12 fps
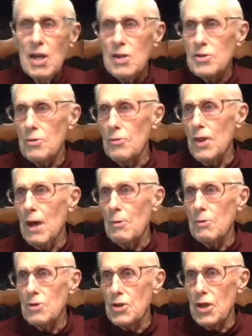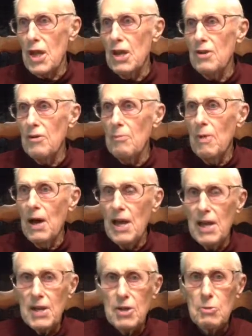So that was the end of my
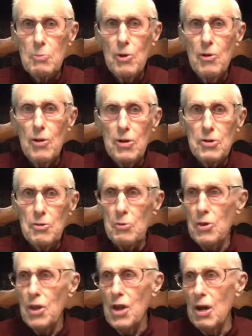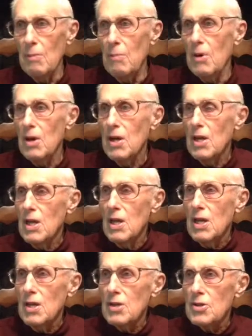experience with him.
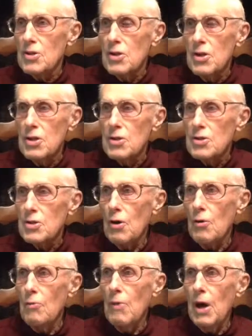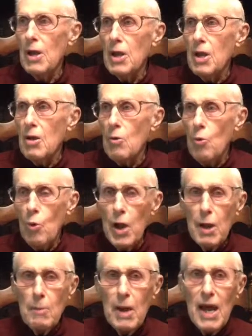So my
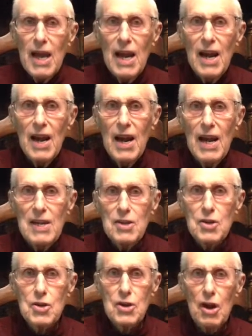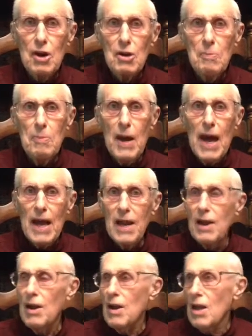wingman and I started back,
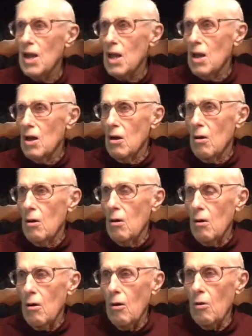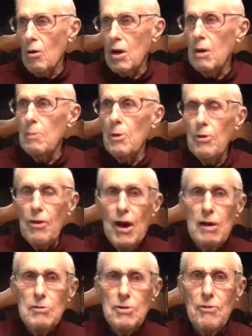a couple
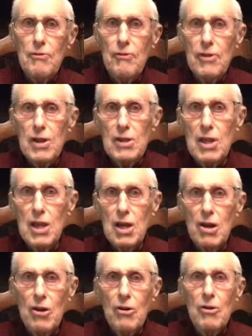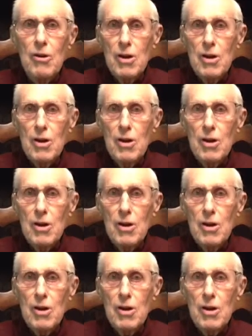thousand feet in the air,